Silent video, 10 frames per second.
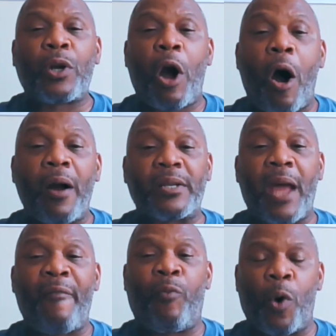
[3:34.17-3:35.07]
cars
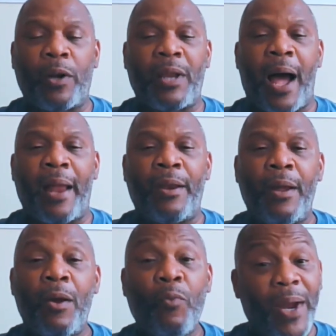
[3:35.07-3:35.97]
I've worked
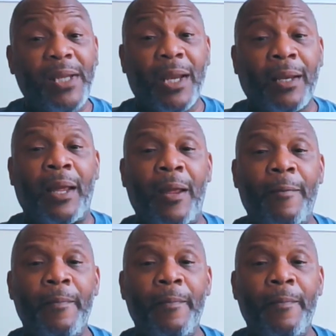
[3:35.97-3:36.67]
on recently.